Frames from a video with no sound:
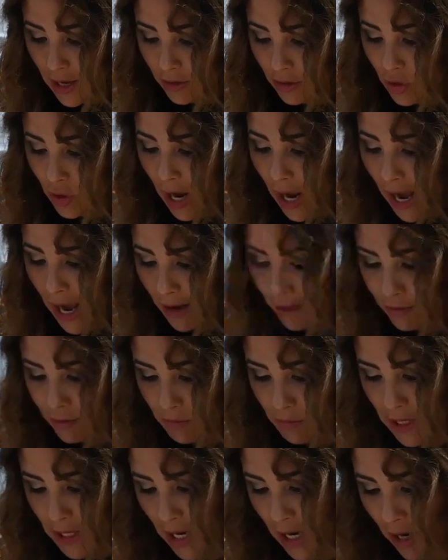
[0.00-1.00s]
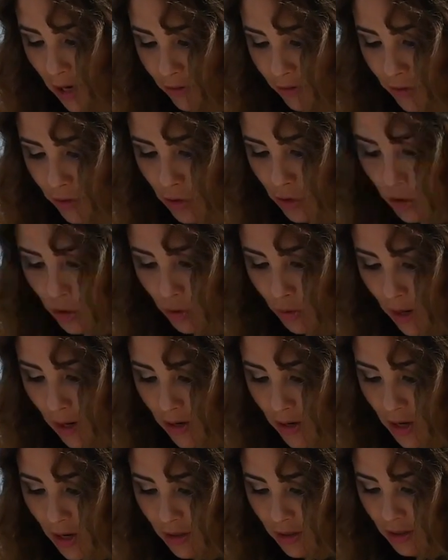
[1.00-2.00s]
You have to be careful too.
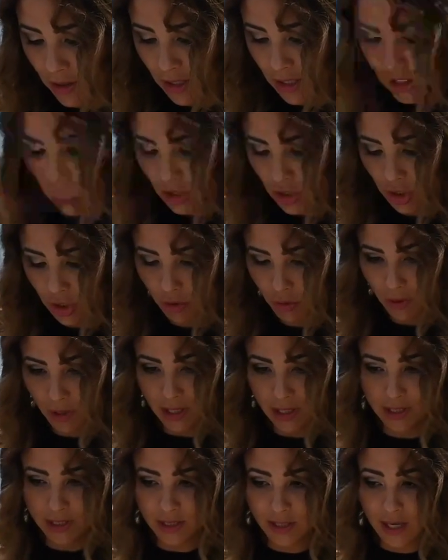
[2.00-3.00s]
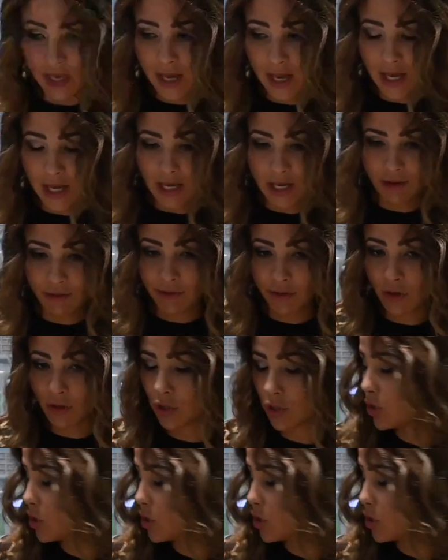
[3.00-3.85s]
Another issue is if you're